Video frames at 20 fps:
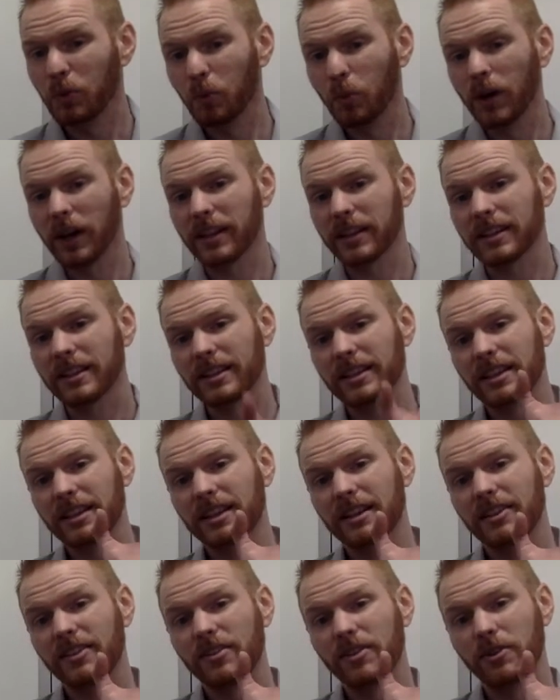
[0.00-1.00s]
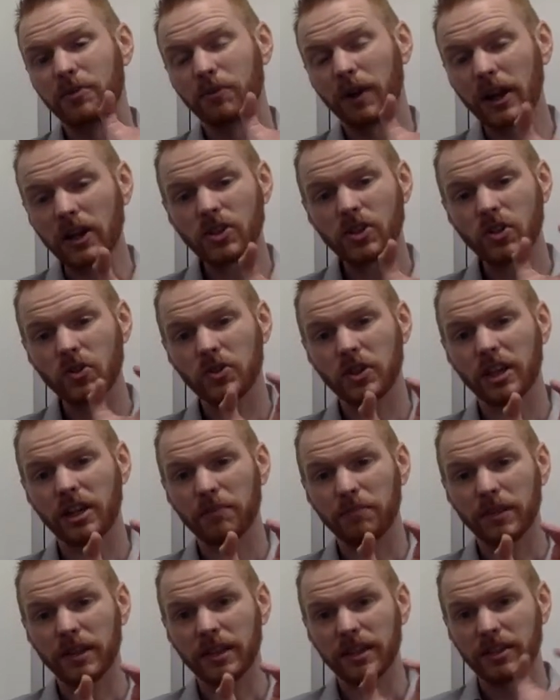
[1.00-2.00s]
what the ratio is going
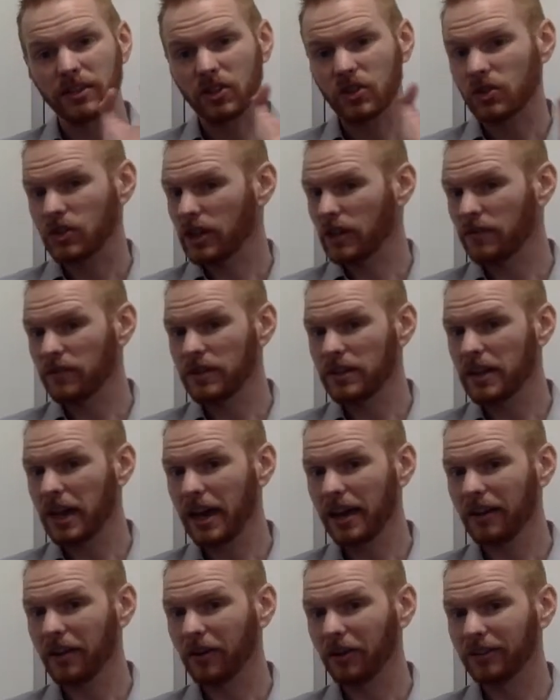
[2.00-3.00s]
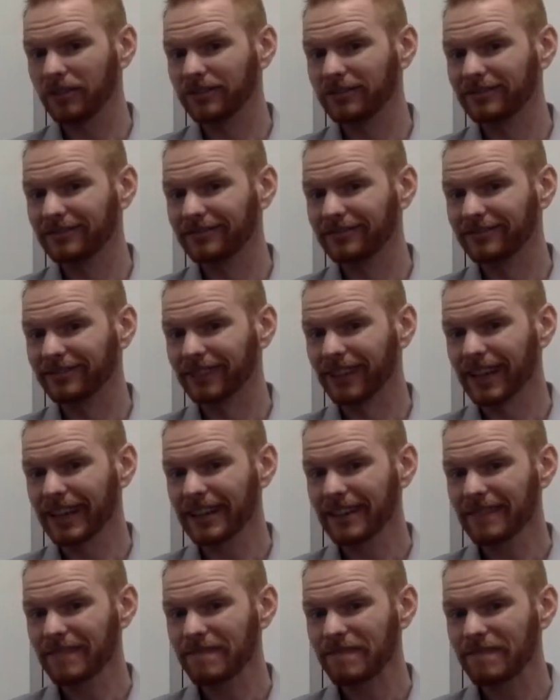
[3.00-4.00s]
to be just given the angle,
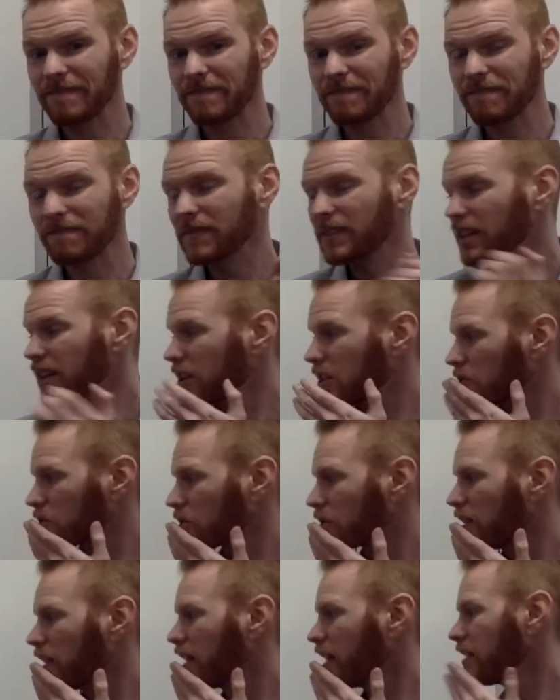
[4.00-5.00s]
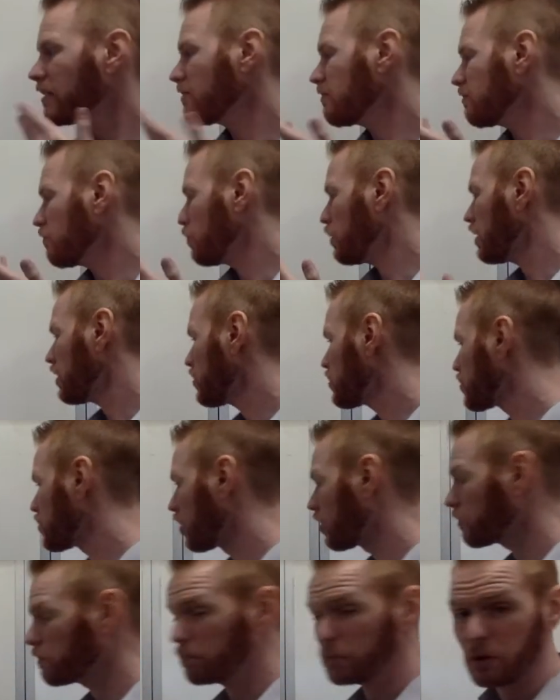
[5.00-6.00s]
right? So then we could
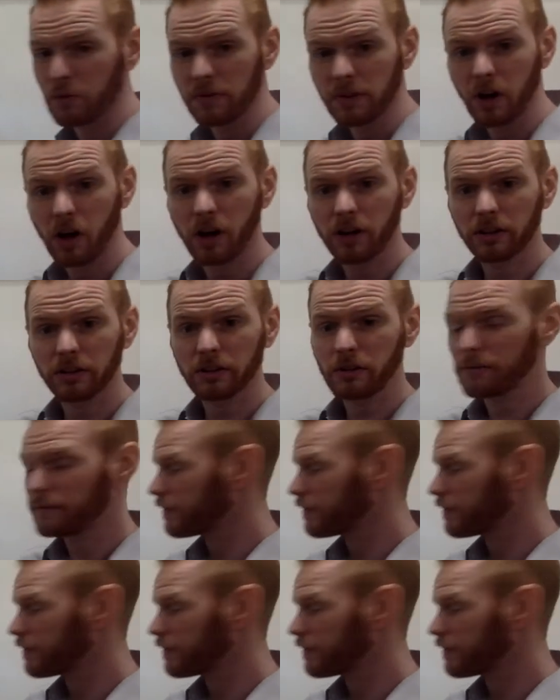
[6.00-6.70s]
start moving on a little